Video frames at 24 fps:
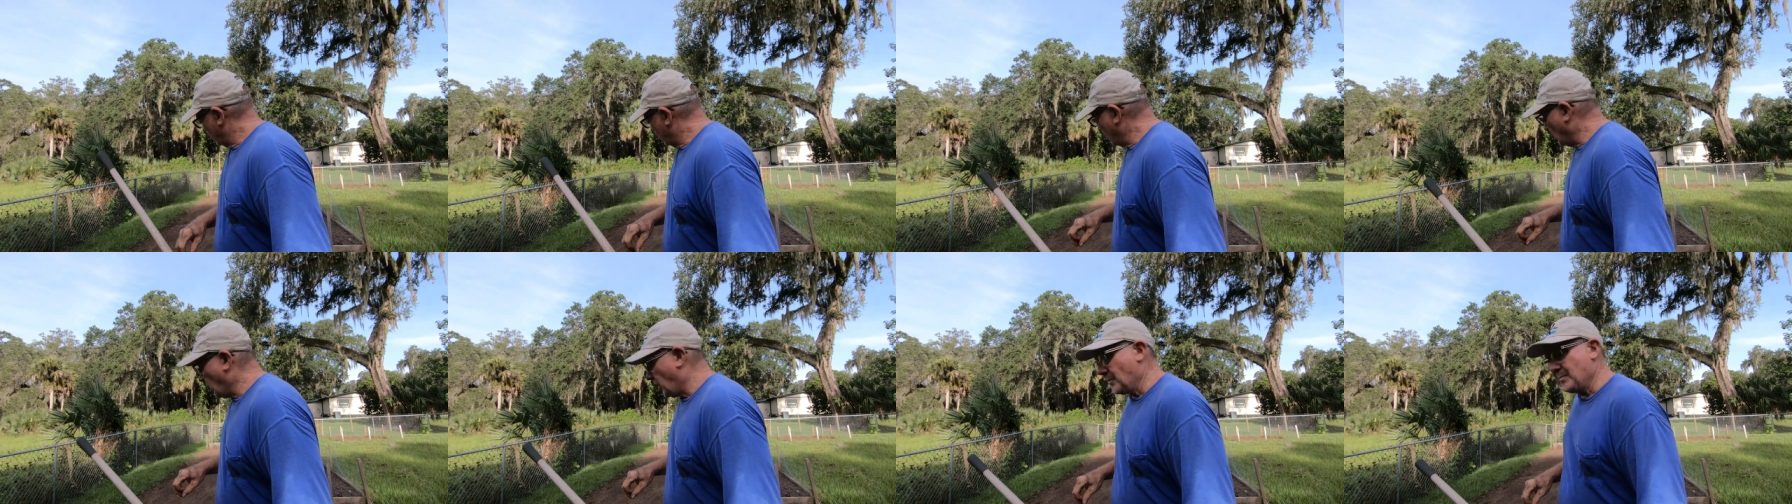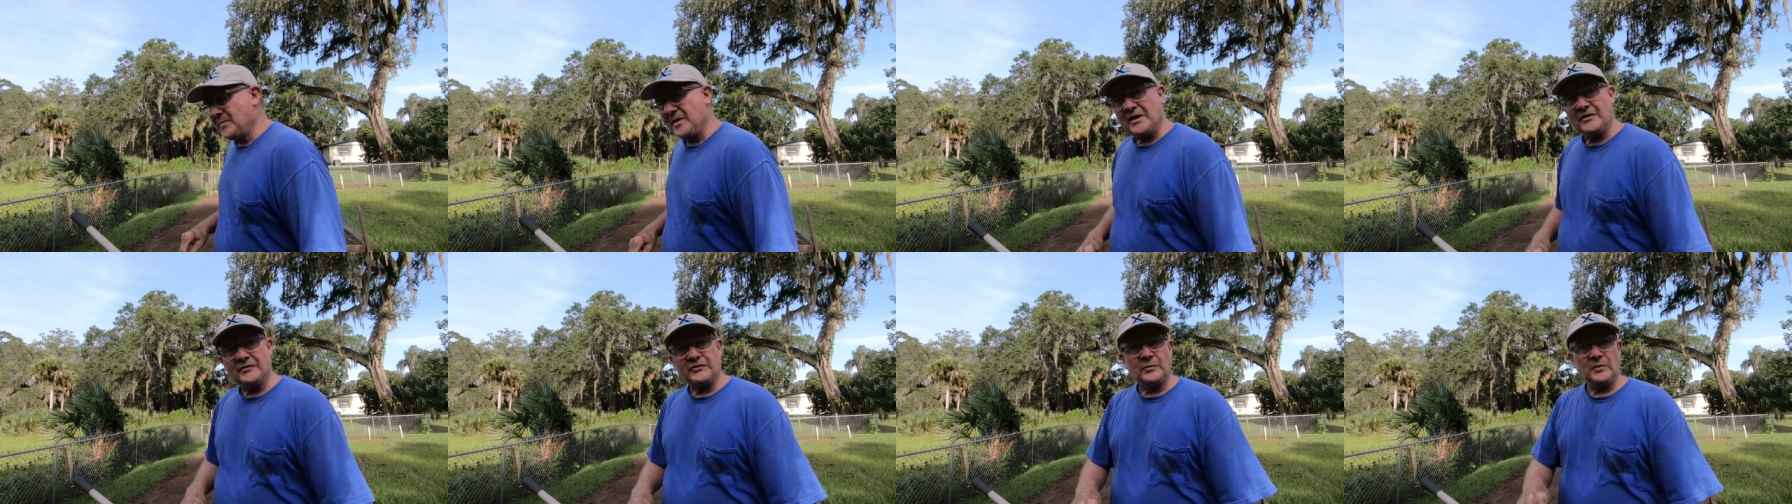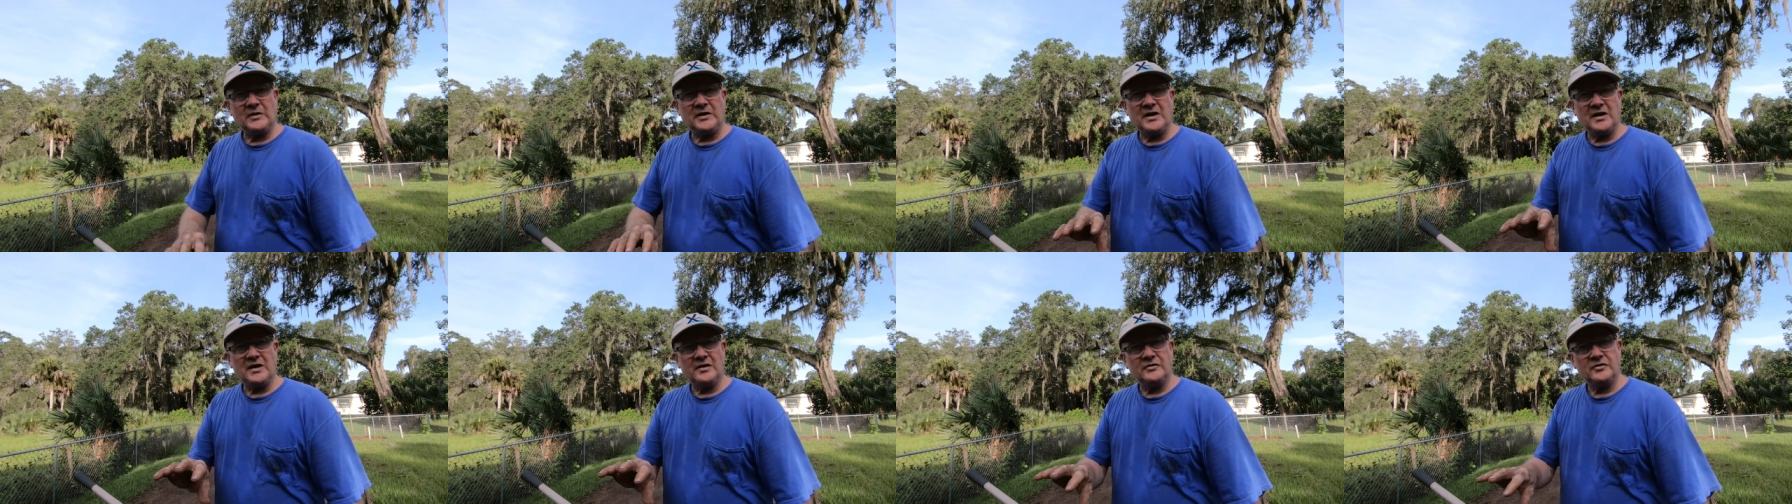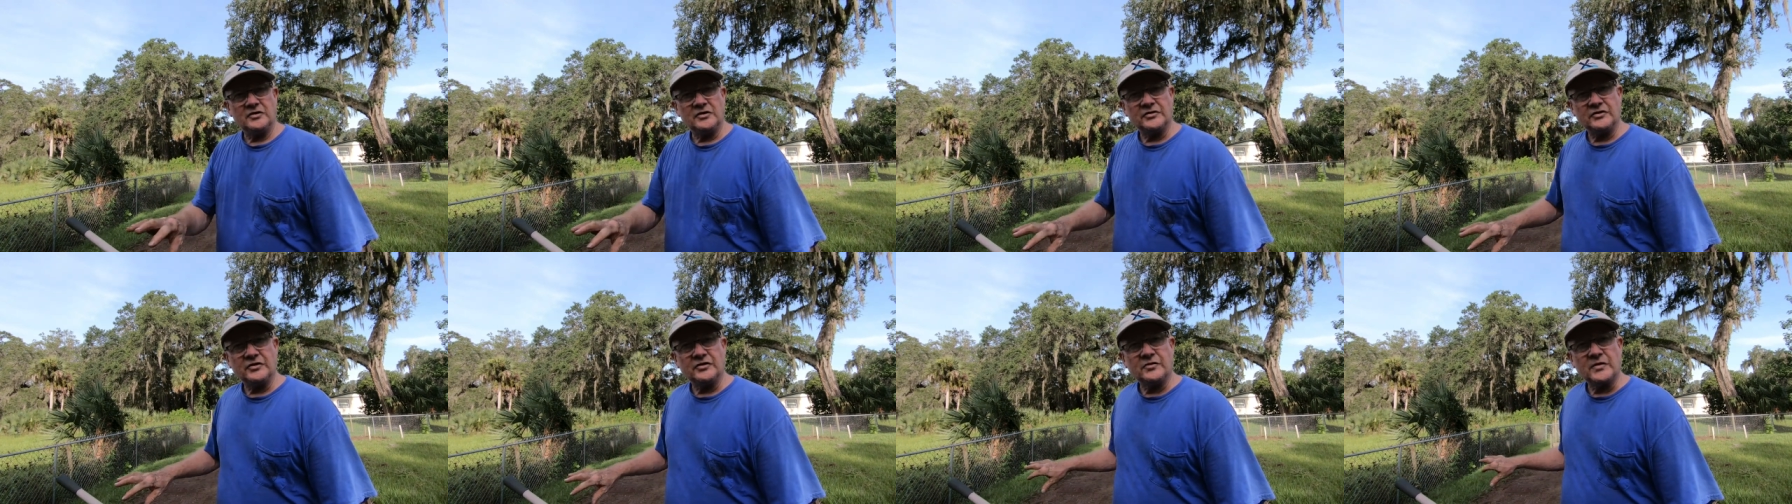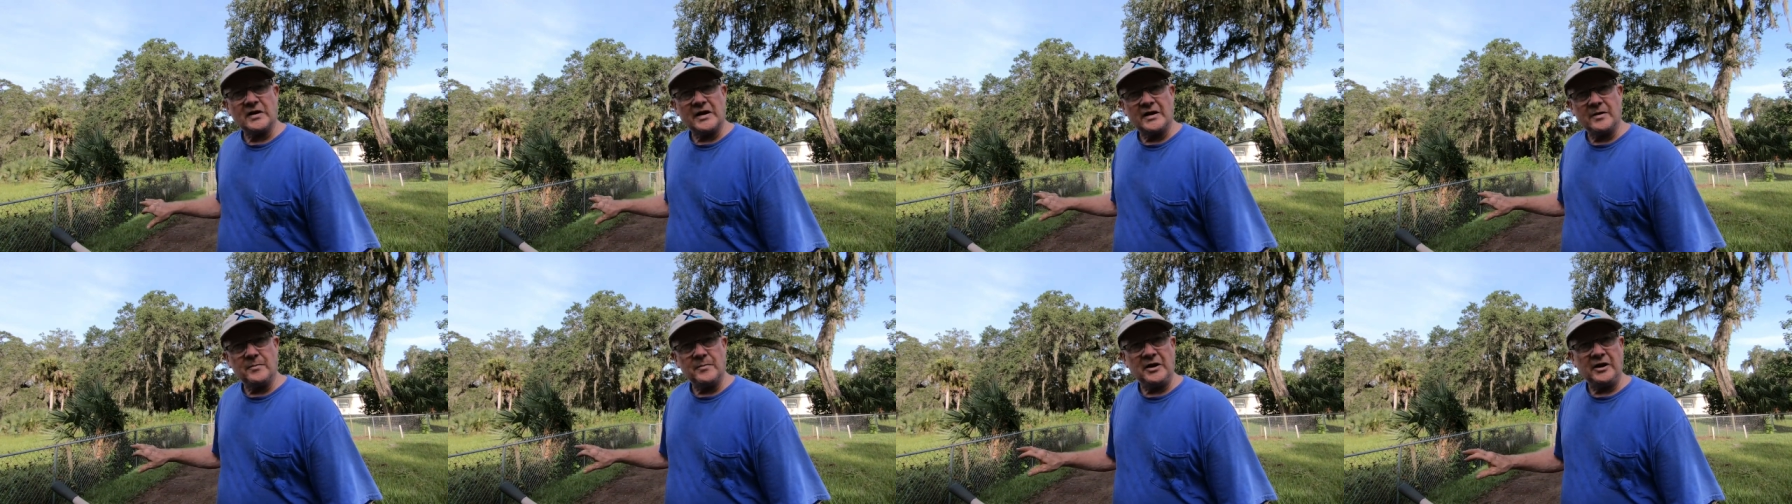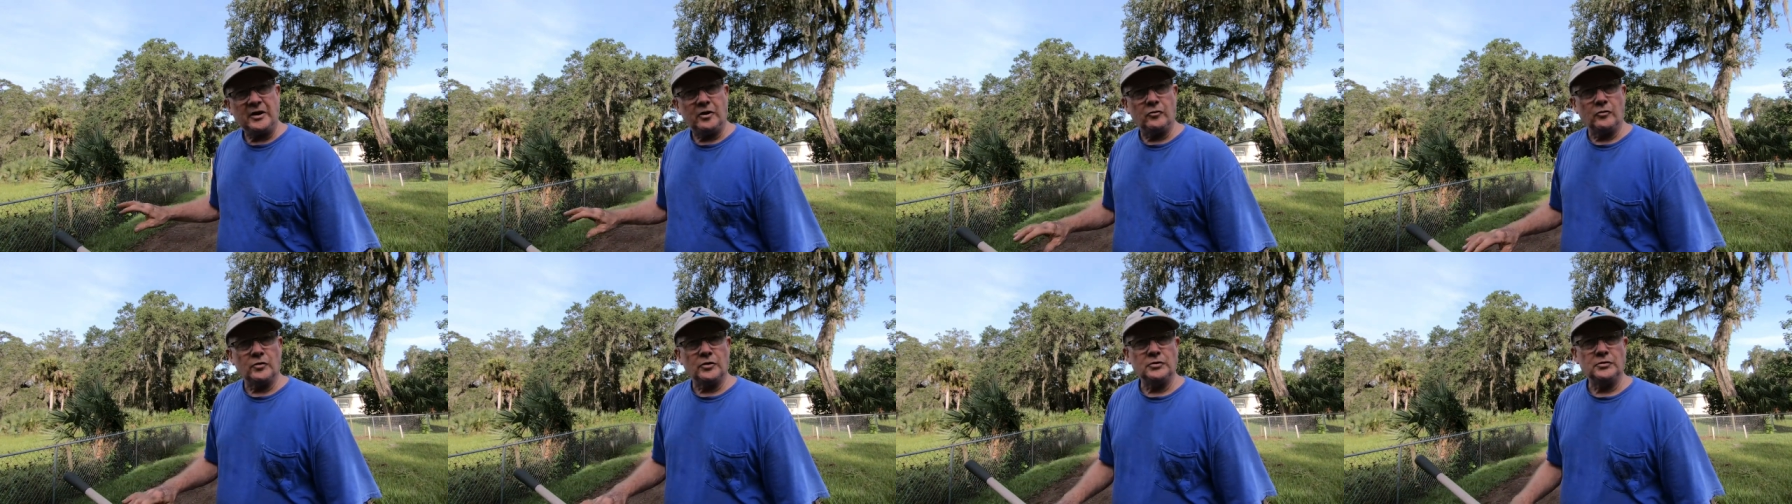do our best we can just to try to
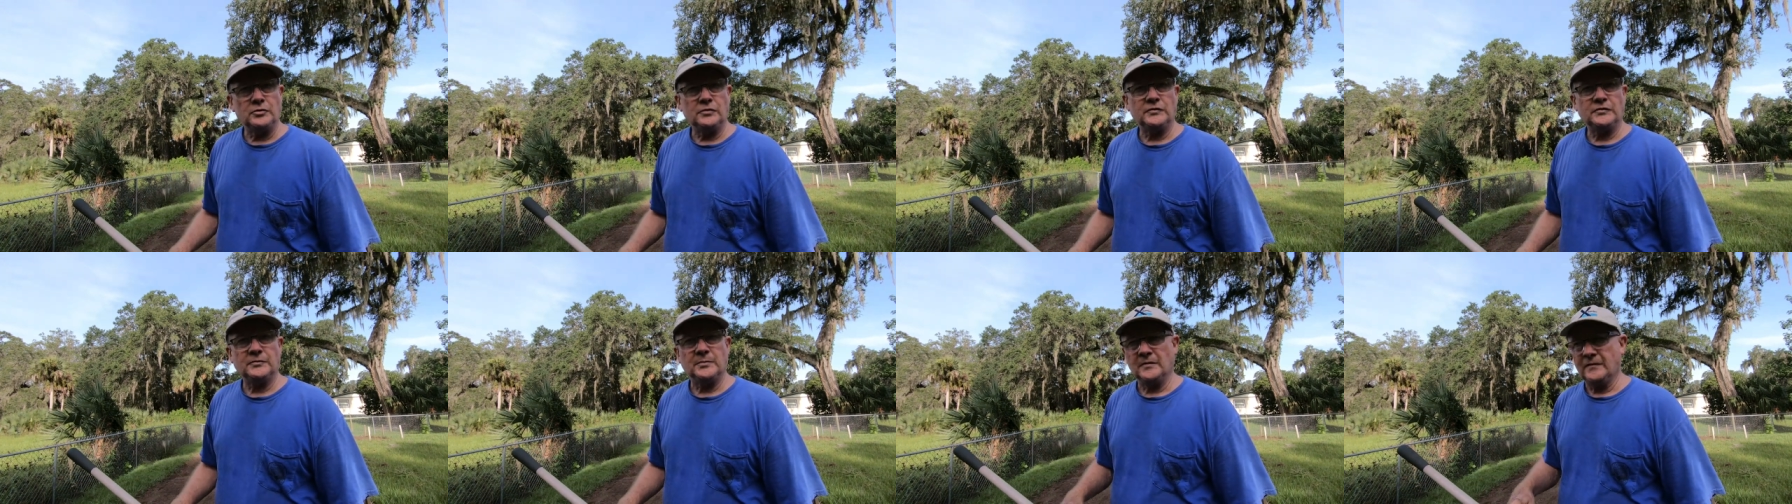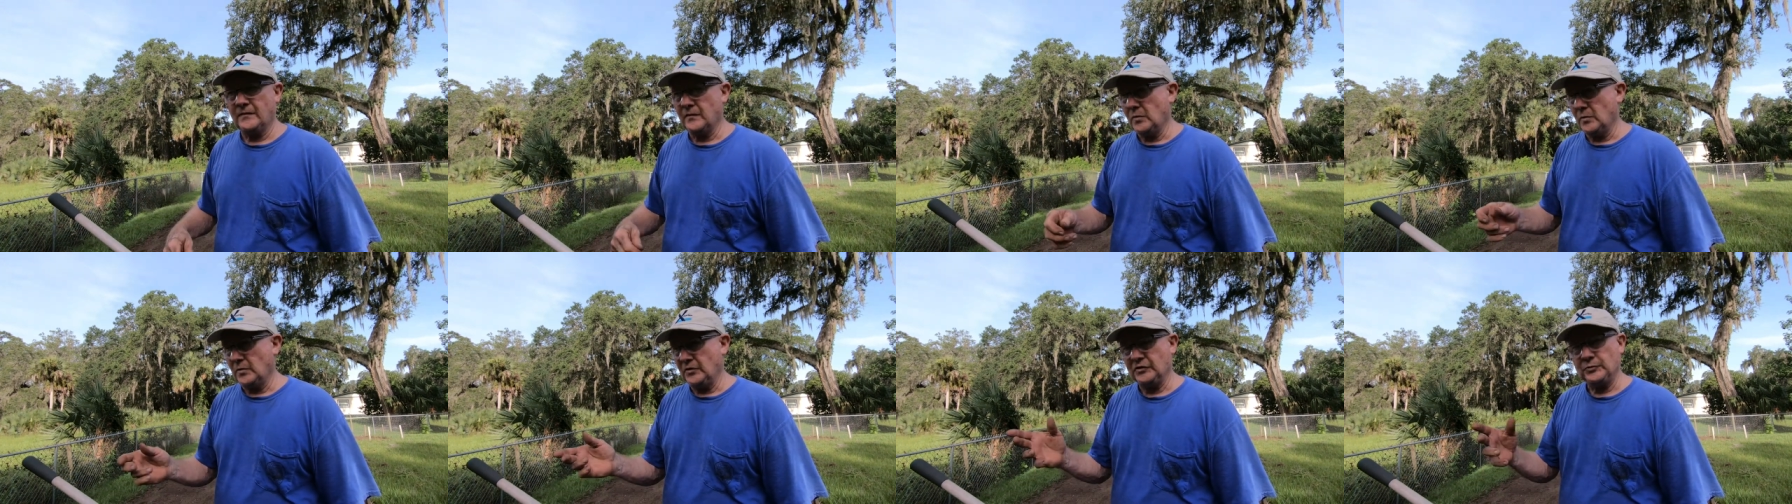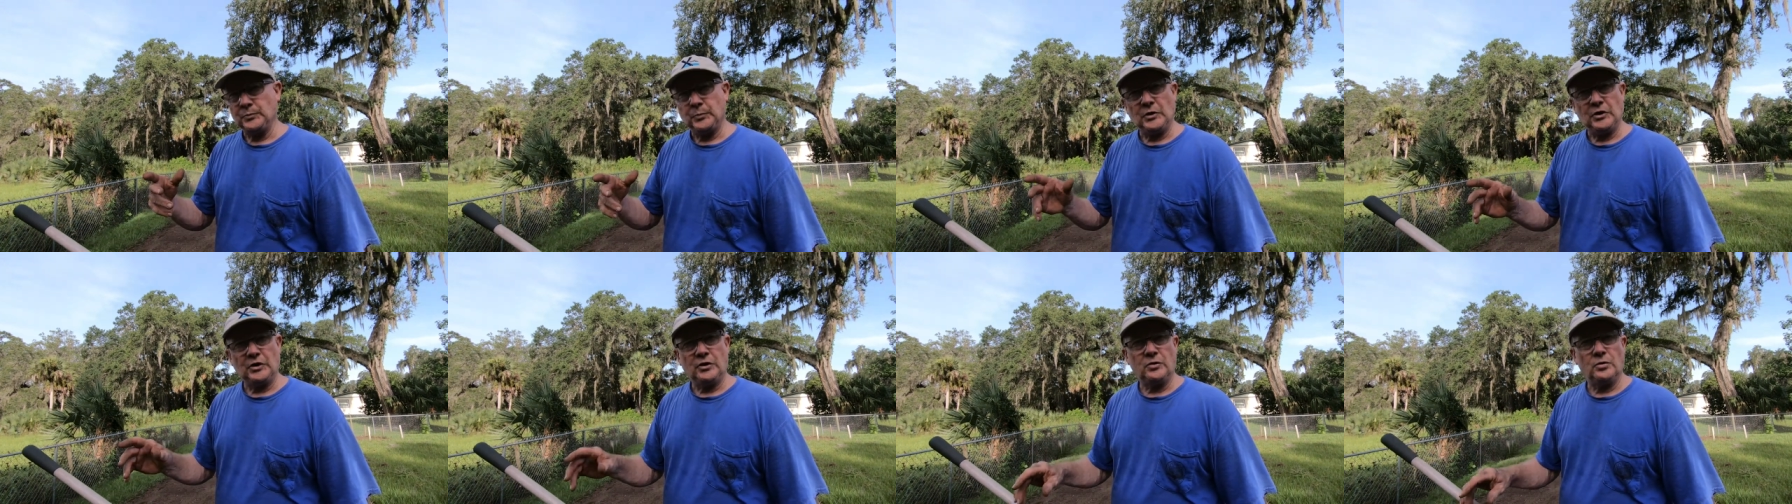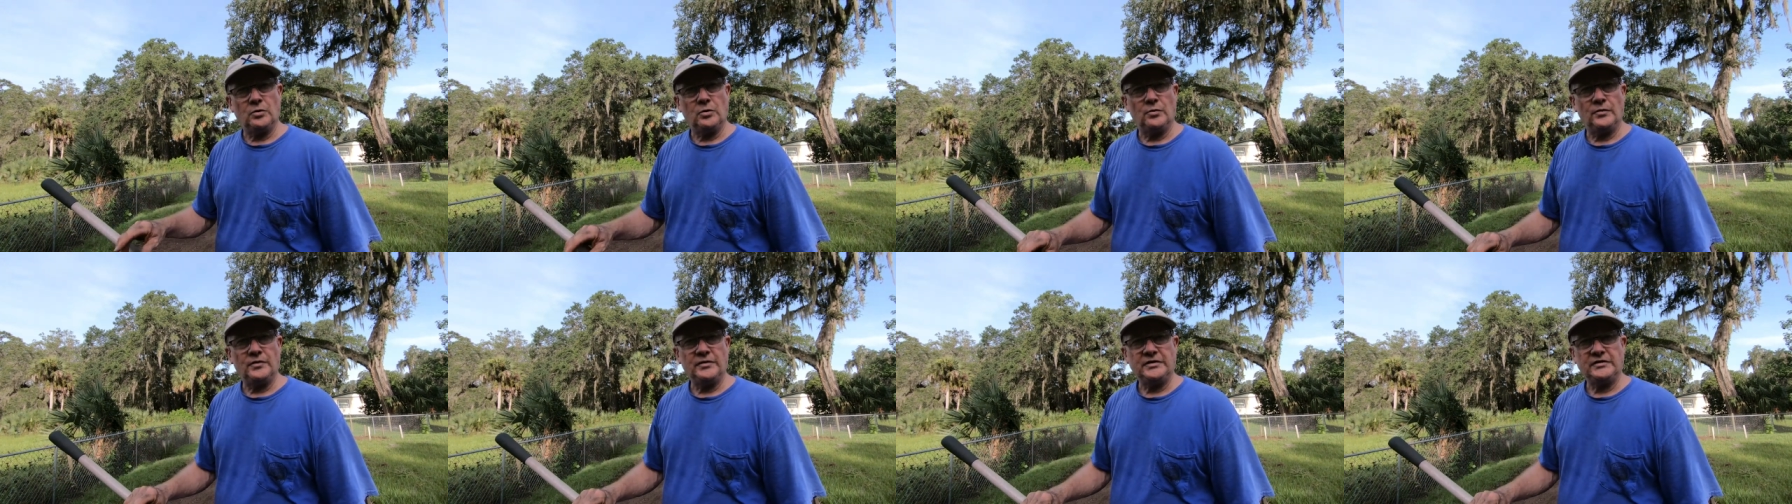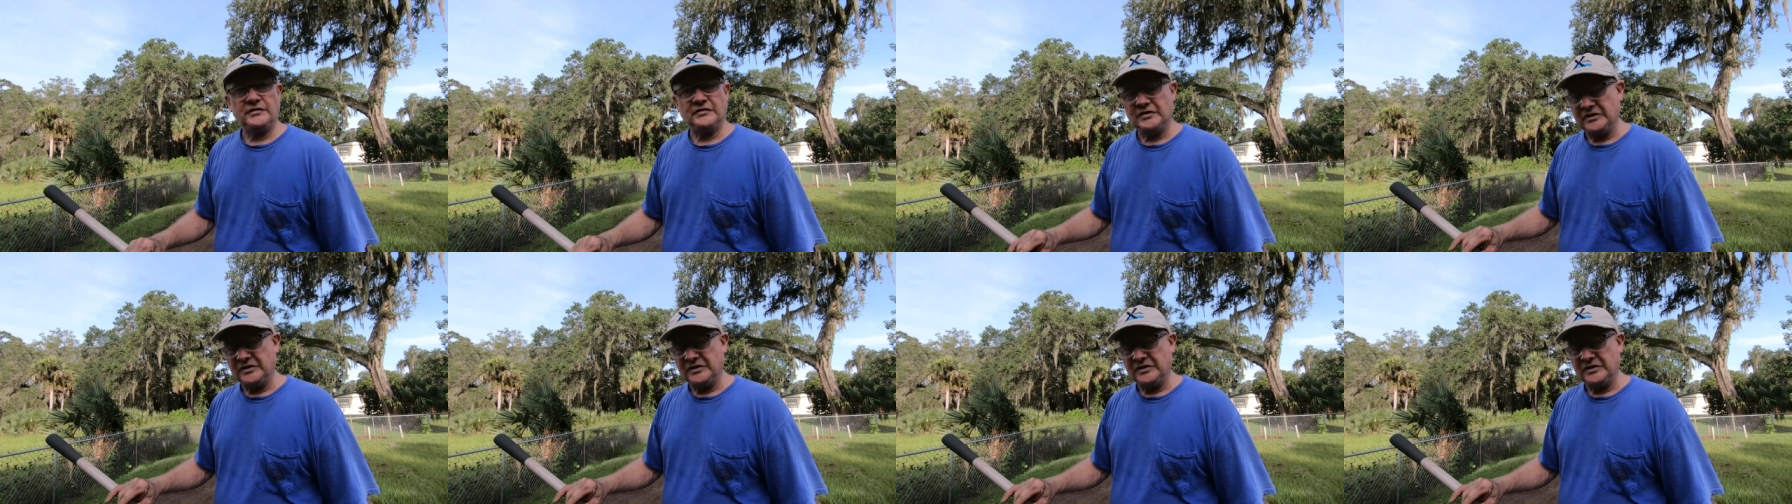make grooves before we sprinkle the